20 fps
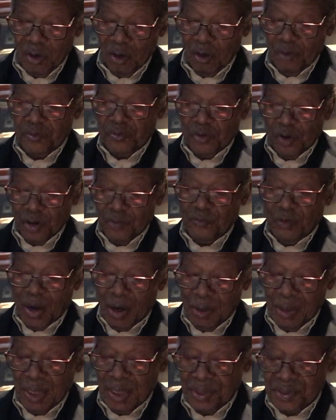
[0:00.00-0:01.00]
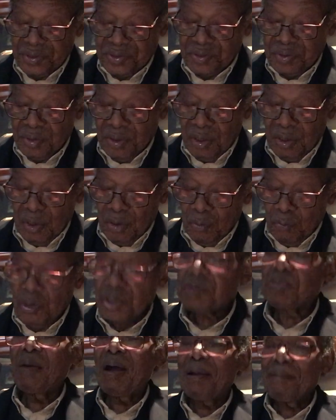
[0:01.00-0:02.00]
of nonviolence,
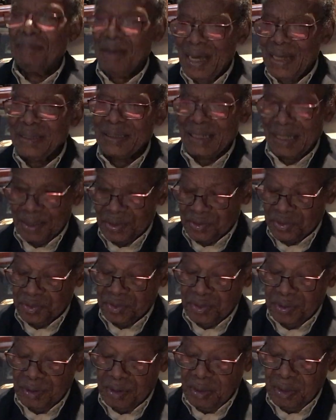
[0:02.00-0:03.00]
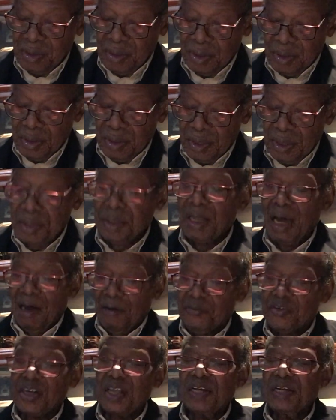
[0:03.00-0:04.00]
which my mentors in the
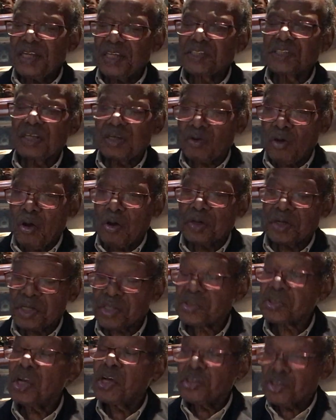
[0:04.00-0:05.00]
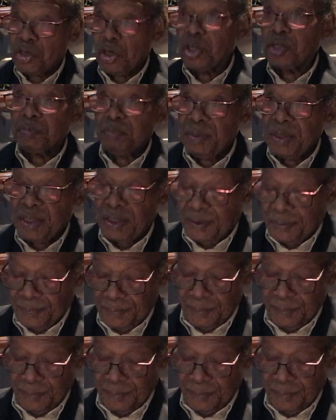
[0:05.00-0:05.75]
African National Congress taught me.